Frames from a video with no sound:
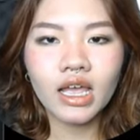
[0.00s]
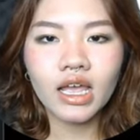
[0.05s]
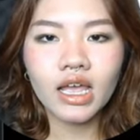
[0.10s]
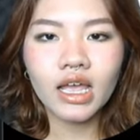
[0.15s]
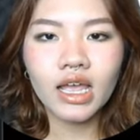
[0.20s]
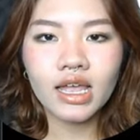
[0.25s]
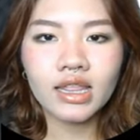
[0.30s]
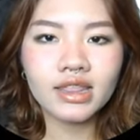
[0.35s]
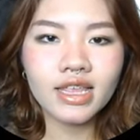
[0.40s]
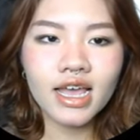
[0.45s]

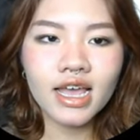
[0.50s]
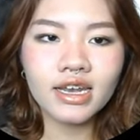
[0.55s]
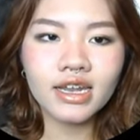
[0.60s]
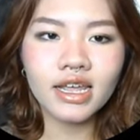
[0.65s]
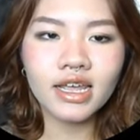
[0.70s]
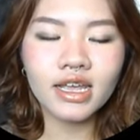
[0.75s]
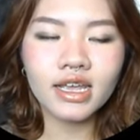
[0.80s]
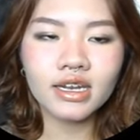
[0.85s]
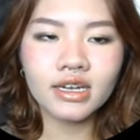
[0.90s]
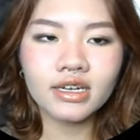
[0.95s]
And then
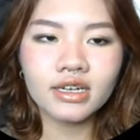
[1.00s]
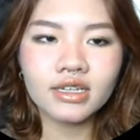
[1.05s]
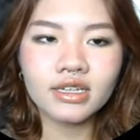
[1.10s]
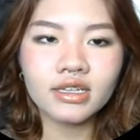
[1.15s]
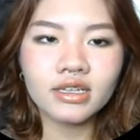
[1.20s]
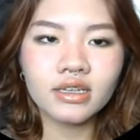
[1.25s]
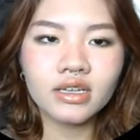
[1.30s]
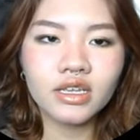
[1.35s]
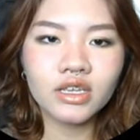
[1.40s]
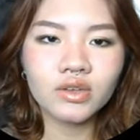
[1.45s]
hit
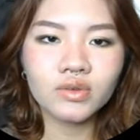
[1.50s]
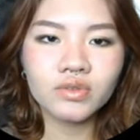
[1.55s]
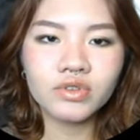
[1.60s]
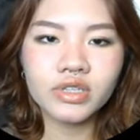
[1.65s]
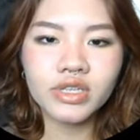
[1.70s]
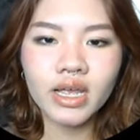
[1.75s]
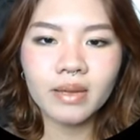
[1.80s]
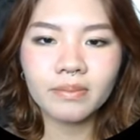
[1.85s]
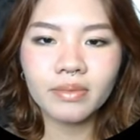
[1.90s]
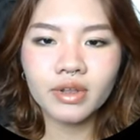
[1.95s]
use
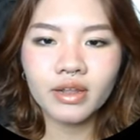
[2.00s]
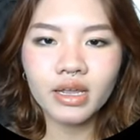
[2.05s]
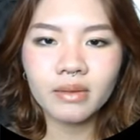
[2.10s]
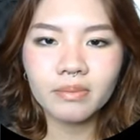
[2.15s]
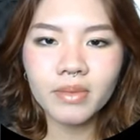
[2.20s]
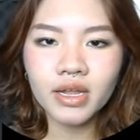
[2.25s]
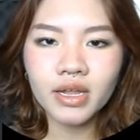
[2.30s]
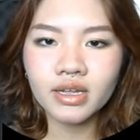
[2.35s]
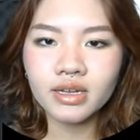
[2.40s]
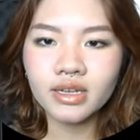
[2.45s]
template
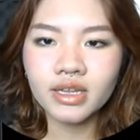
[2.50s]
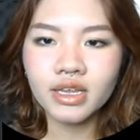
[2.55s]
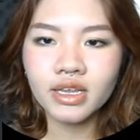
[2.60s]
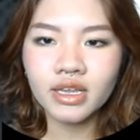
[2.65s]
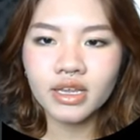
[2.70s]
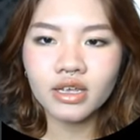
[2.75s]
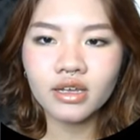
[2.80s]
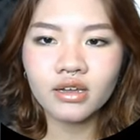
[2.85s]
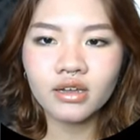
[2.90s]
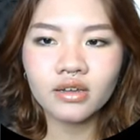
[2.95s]
button
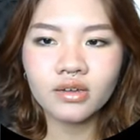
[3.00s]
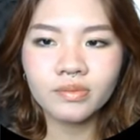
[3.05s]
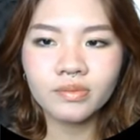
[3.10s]
here.